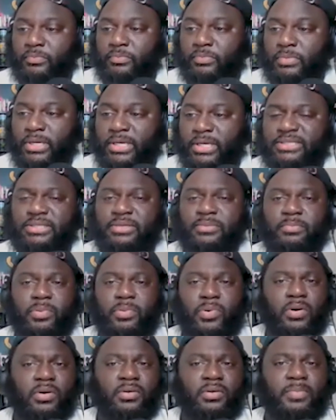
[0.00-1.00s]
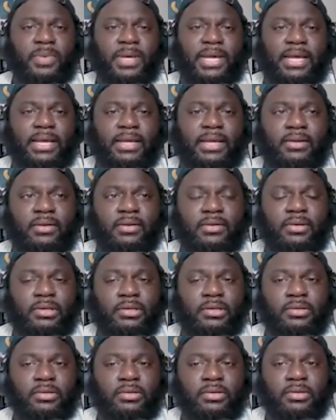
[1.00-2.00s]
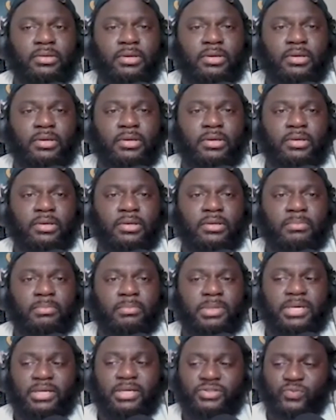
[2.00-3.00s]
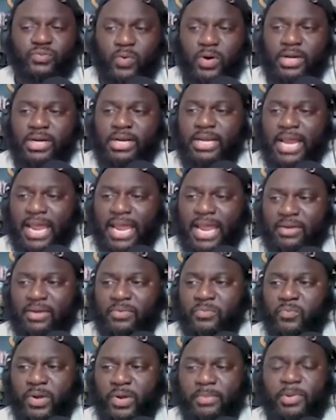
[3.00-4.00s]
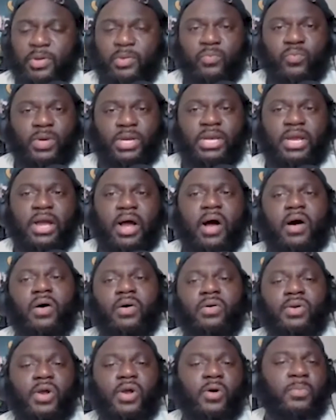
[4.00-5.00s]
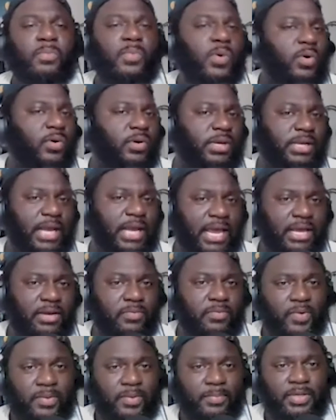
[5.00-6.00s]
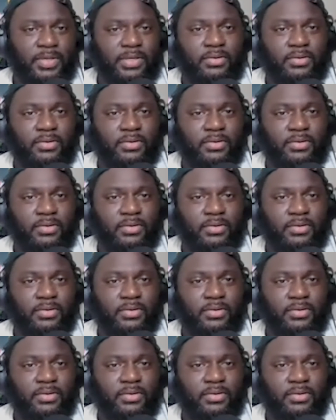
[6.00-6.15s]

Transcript: It's important, man, because 1 in 8 women, we all know more than 8 women.